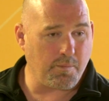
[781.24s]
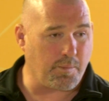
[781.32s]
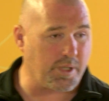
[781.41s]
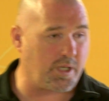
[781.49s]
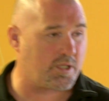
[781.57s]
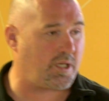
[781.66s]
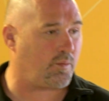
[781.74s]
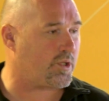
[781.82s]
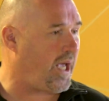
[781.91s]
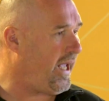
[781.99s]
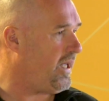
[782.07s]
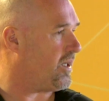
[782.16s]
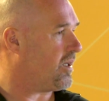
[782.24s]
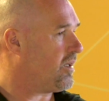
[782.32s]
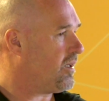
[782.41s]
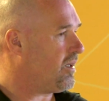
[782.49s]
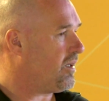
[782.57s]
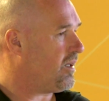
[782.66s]
because it was, hey,
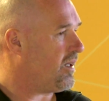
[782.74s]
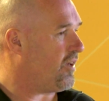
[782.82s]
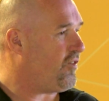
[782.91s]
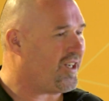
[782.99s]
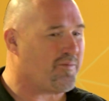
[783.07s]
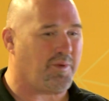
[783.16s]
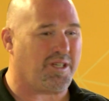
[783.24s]
if it can